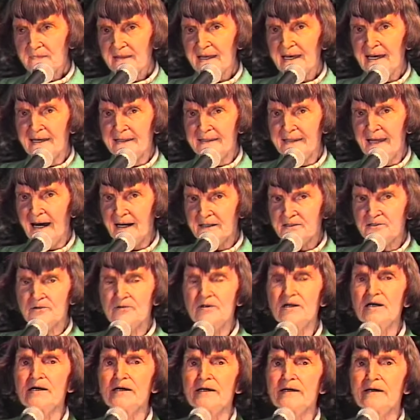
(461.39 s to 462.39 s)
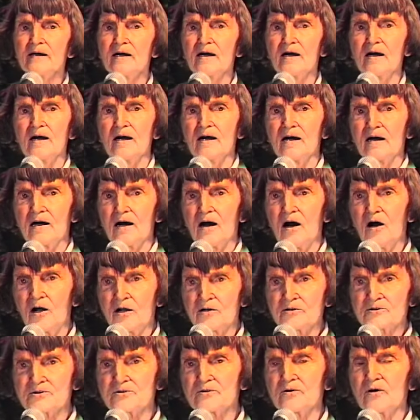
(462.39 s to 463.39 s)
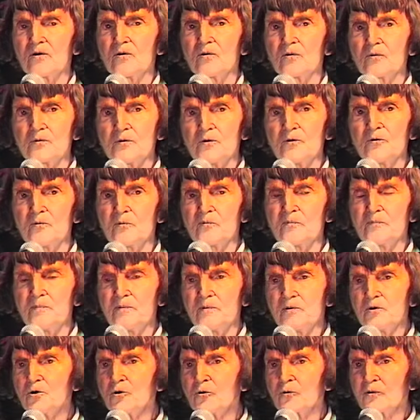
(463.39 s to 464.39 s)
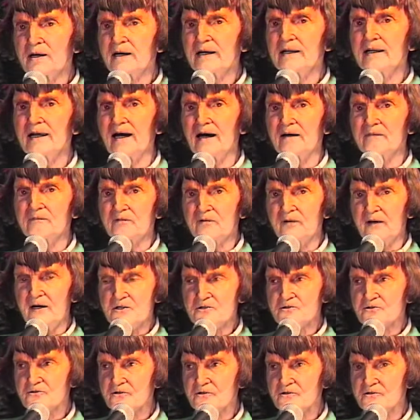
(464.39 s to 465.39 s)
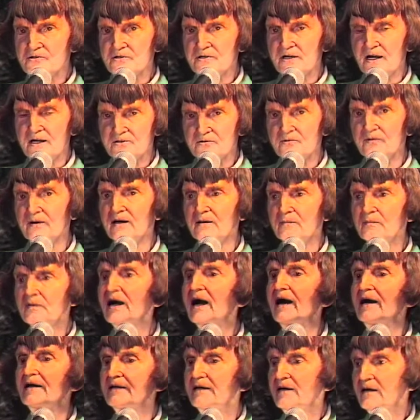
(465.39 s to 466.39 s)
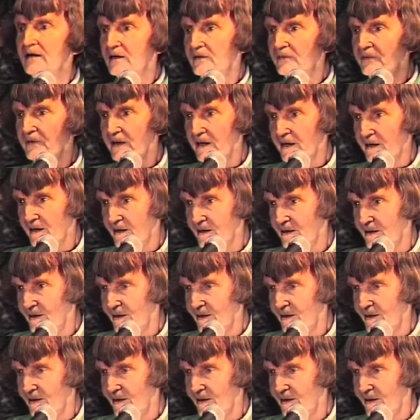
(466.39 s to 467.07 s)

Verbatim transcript: And naturally, also, you, you can have questions. That's why I'm kind of hurrying,